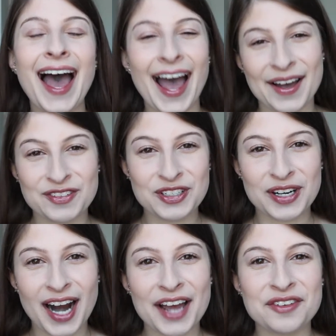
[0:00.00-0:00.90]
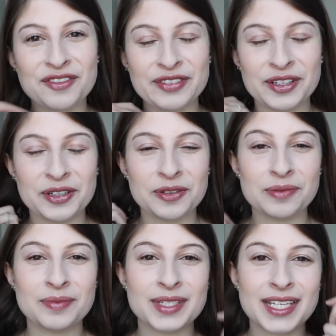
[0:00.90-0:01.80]
after I
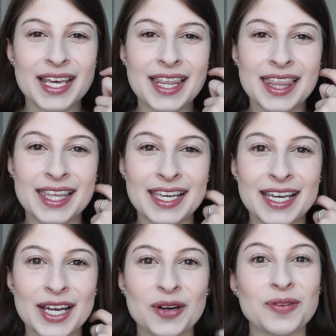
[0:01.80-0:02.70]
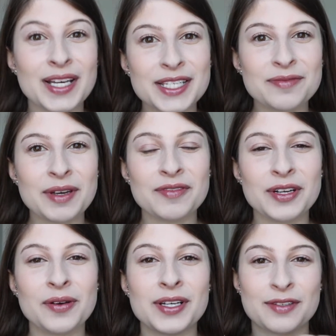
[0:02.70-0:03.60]
filmed the rest of my
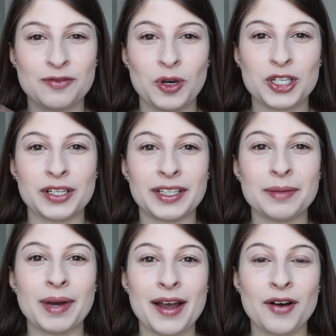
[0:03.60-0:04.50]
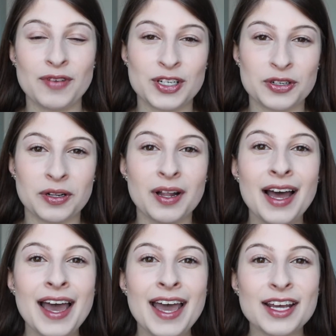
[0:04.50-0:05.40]
video because unfortunately my original
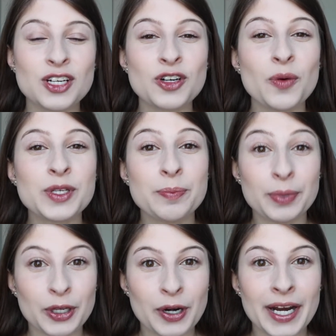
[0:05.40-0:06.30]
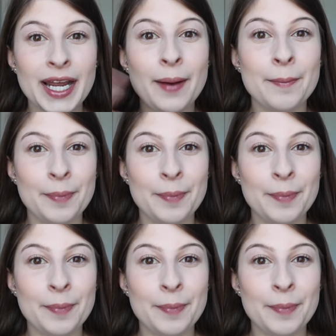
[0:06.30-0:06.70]
intro was blurry,